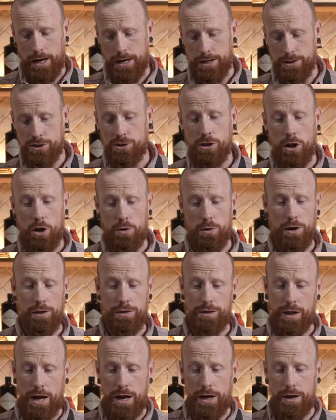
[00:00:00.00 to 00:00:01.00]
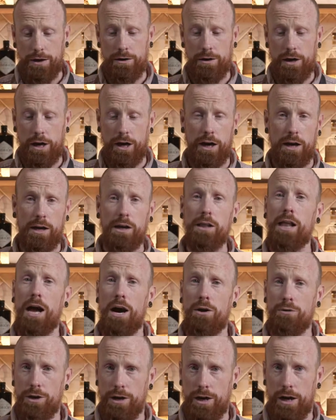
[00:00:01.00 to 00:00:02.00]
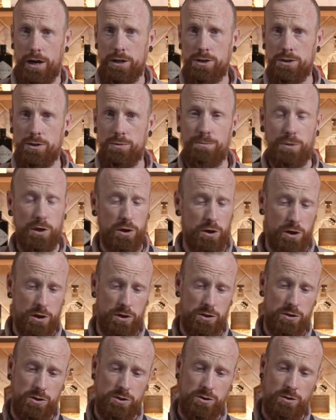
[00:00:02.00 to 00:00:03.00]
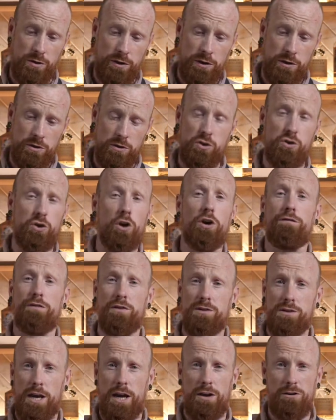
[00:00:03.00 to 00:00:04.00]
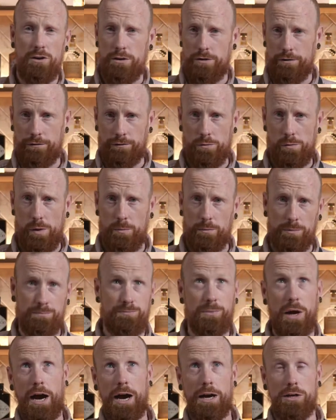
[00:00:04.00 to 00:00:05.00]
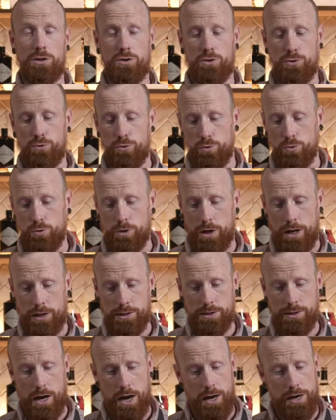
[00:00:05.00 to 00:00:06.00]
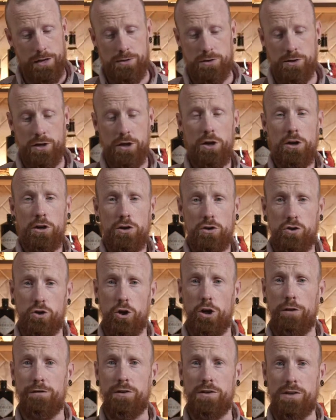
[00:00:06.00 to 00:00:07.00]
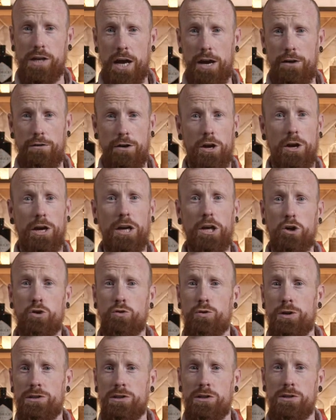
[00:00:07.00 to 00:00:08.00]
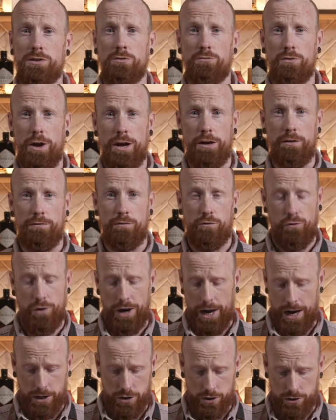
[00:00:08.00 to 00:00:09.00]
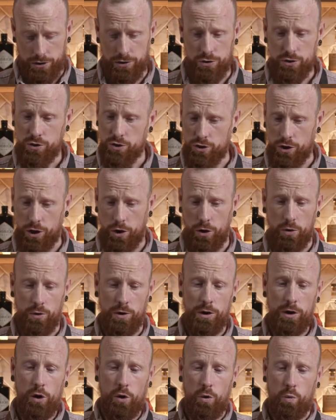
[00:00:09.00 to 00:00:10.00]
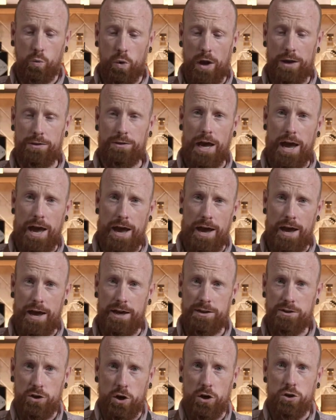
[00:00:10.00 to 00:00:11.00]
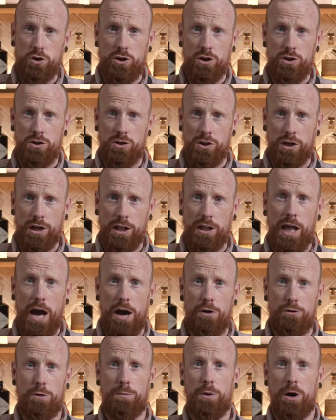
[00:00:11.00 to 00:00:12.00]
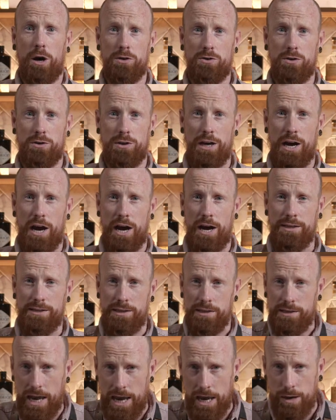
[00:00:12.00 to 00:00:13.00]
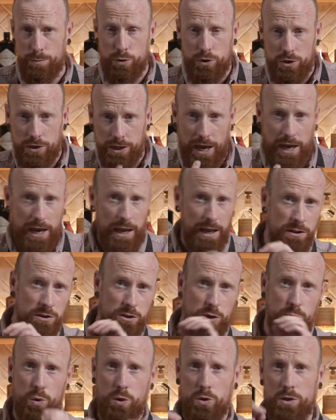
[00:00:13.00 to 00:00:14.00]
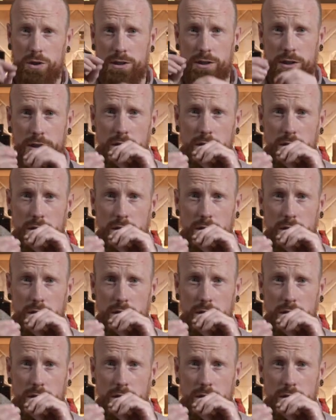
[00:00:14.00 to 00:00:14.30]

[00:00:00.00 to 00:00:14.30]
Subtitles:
slower than cloudy ice, because surface area, if you remember high school science, surface area increases the rate of a reaction. So when air touches the cloudy parts of the ice, it's able to get into all these